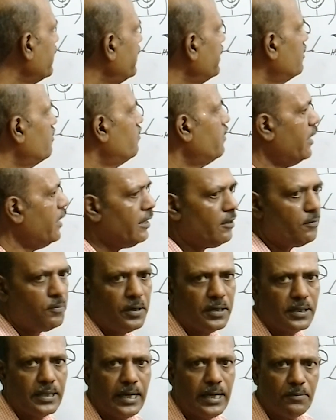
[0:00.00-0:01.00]
made for
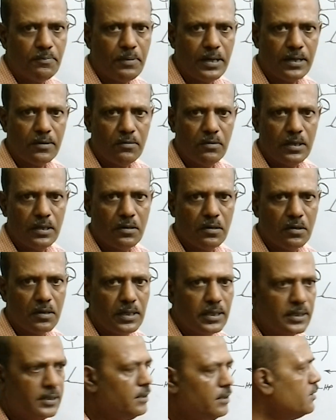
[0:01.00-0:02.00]
that particular
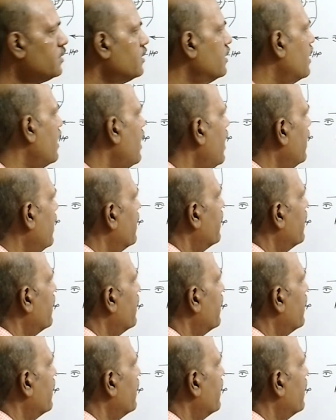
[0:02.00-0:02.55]
organization, and